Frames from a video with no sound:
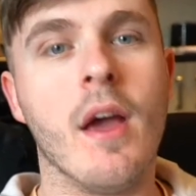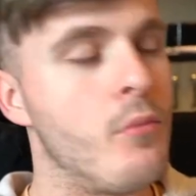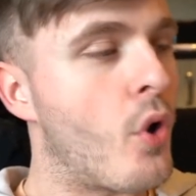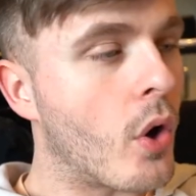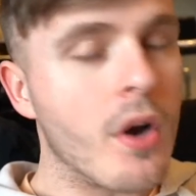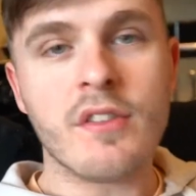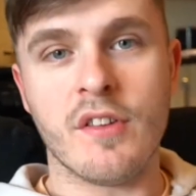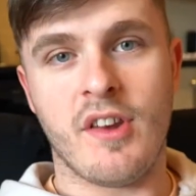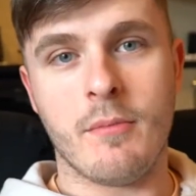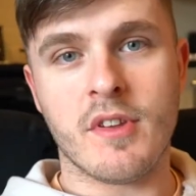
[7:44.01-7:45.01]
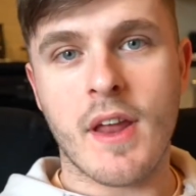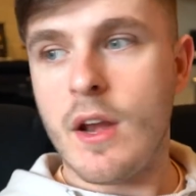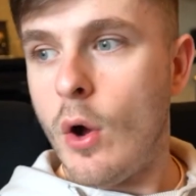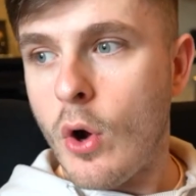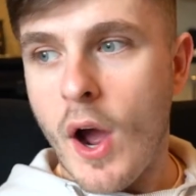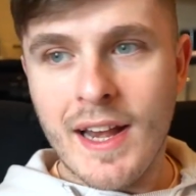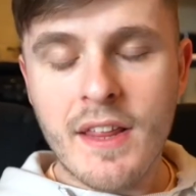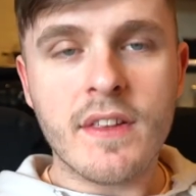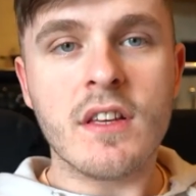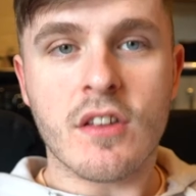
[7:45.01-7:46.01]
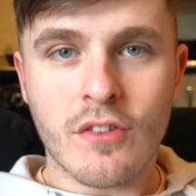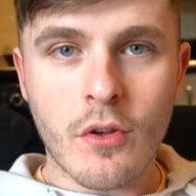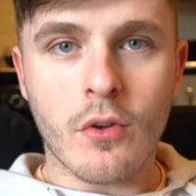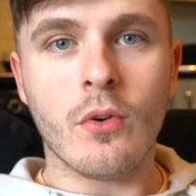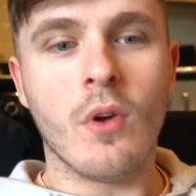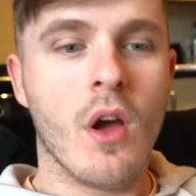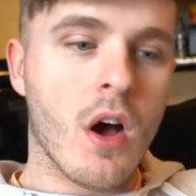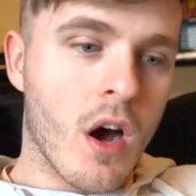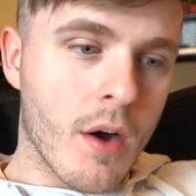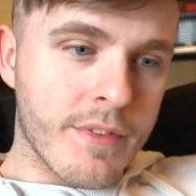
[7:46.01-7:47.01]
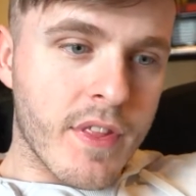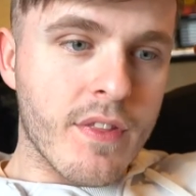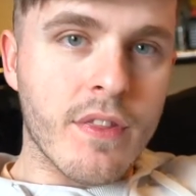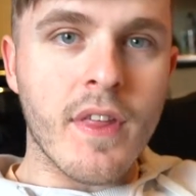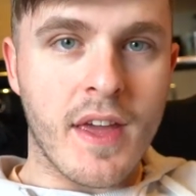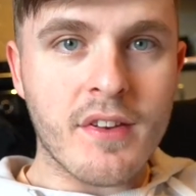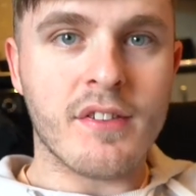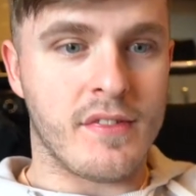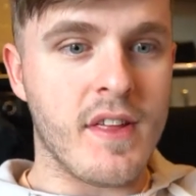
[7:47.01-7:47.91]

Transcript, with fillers: Not going to the gym today. Not got anything to do other than this.